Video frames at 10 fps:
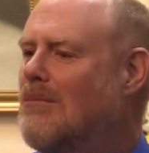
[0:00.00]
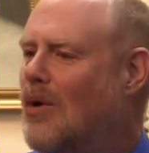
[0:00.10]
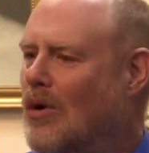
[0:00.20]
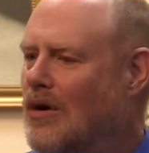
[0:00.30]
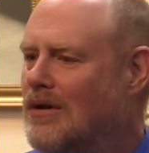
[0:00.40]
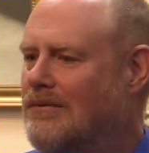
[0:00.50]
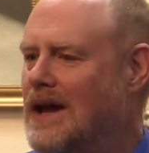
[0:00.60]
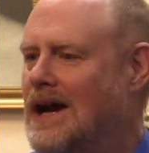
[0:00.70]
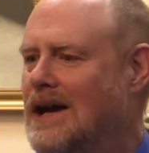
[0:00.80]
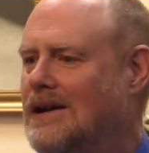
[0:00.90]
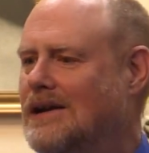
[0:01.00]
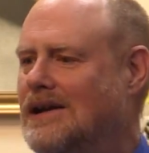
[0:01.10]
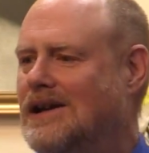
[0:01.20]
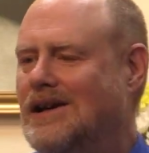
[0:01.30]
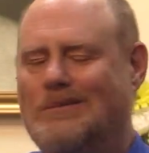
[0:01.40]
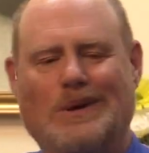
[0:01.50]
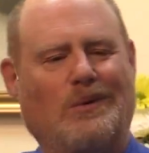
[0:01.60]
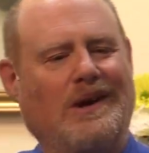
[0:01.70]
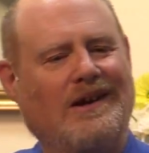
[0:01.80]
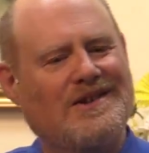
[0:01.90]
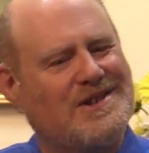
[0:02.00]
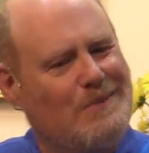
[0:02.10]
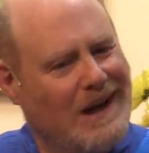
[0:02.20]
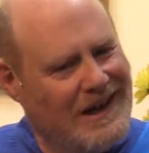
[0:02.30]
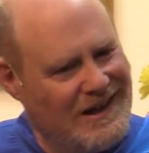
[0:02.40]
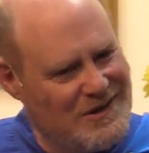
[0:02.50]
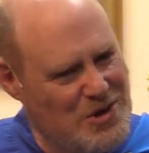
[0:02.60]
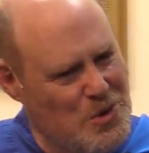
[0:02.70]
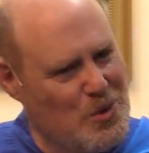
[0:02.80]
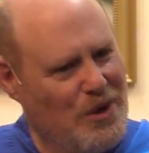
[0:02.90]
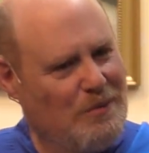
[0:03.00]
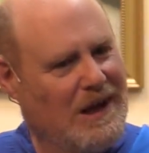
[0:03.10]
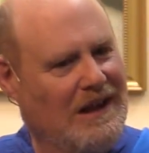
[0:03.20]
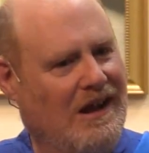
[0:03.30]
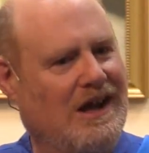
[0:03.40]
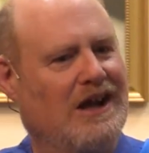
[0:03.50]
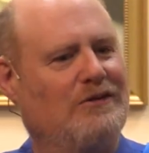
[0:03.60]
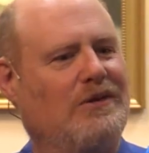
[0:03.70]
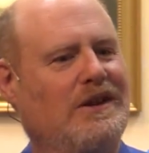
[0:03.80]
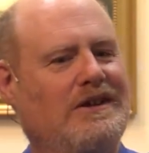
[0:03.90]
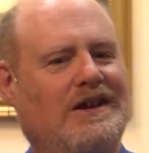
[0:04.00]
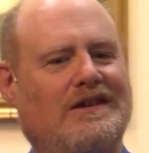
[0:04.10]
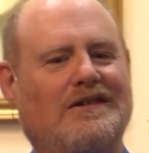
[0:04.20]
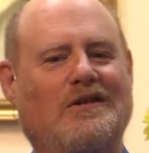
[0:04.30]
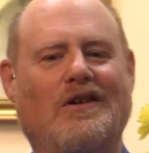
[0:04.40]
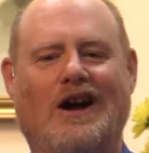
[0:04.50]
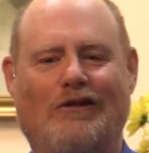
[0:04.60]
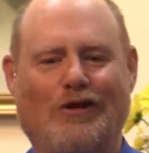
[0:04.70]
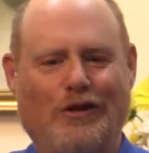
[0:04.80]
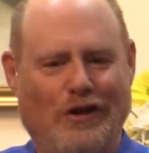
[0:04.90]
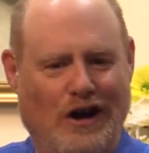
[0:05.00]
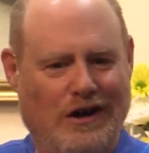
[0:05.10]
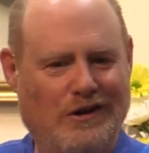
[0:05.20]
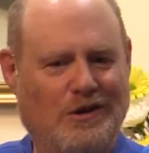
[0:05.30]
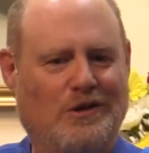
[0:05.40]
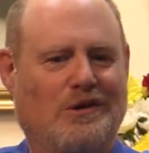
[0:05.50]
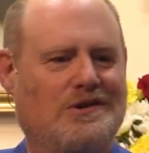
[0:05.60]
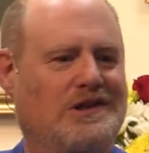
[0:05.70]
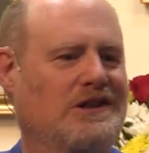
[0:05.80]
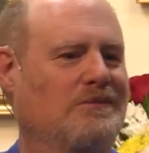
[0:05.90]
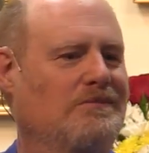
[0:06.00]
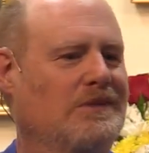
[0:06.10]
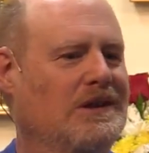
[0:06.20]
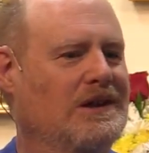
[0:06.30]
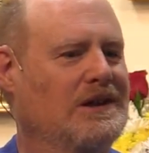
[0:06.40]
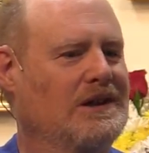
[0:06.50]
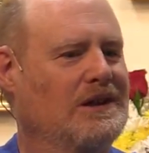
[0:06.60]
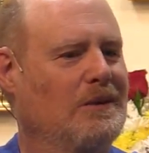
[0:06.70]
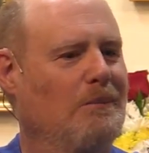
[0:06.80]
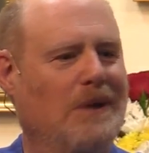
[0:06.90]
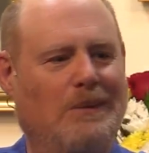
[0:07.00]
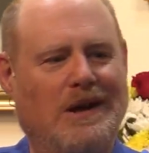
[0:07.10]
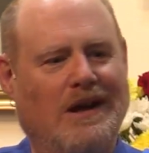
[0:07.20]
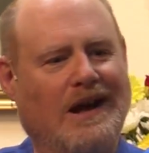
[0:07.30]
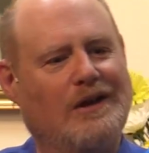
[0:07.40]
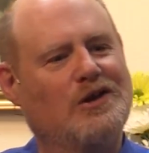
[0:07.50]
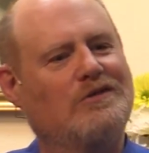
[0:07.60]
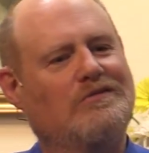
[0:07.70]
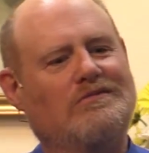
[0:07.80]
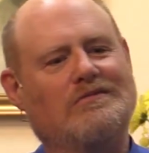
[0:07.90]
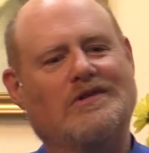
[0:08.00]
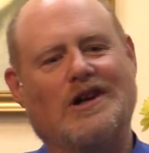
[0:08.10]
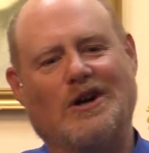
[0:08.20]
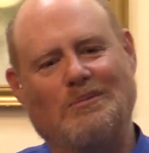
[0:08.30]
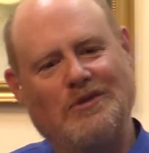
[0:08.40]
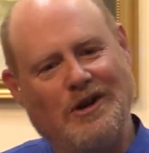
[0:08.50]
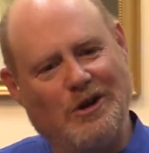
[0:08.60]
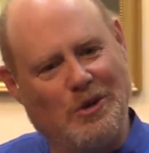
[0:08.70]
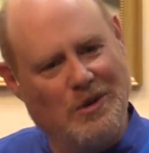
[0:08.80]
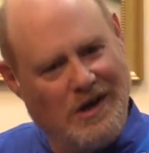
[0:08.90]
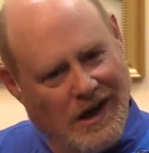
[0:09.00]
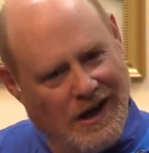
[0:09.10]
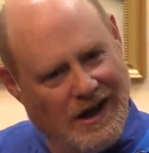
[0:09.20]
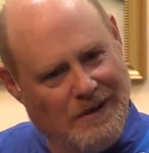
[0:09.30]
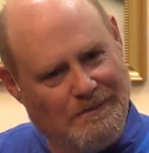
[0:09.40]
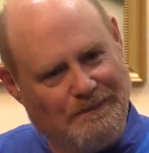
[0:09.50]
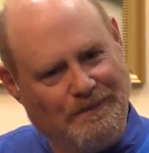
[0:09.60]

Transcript: more of that. But what else am I going to do with my life? And then novel thought occurred to him. Maybe I could come to know God.